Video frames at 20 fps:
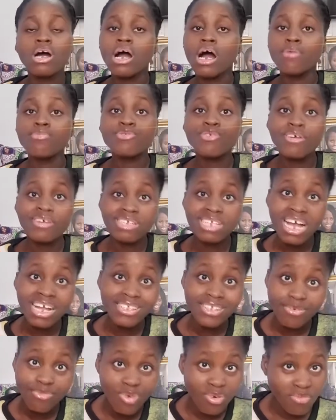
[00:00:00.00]
I'm sorry,
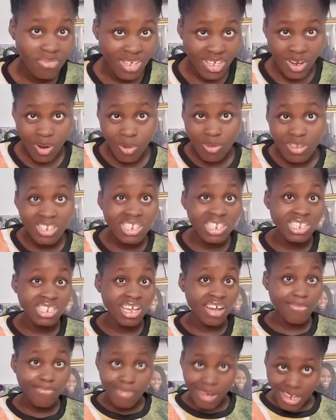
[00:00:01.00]
daddy, mommy. What since
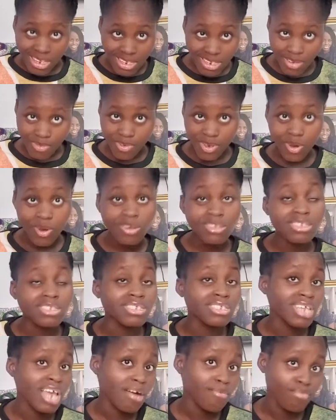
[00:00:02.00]
you have passed away? What
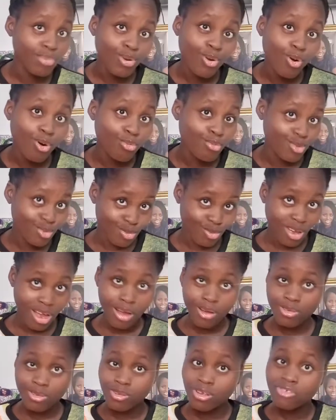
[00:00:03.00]
since you have become you?
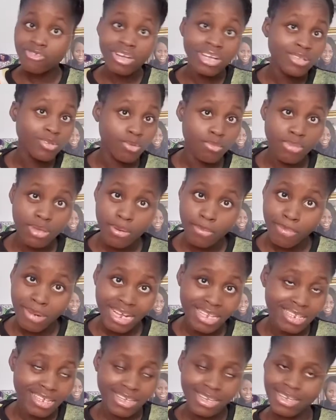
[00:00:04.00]
I was not trying to be a
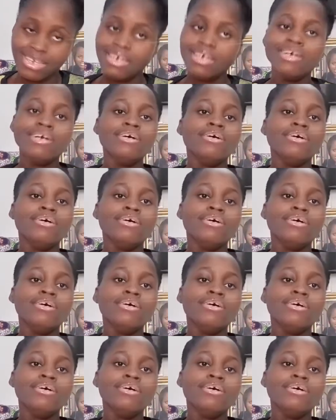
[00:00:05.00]
bad kid.